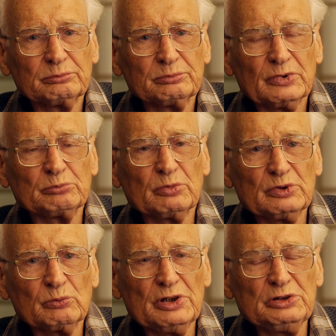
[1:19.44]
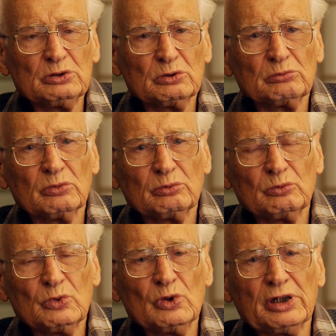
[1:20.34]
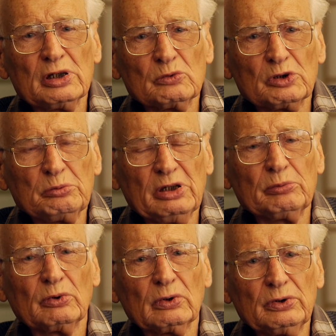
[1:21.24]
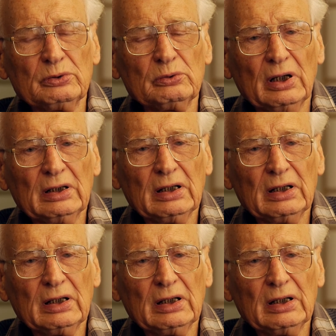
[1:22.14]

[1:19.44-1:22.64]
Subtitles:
But when you're working with people who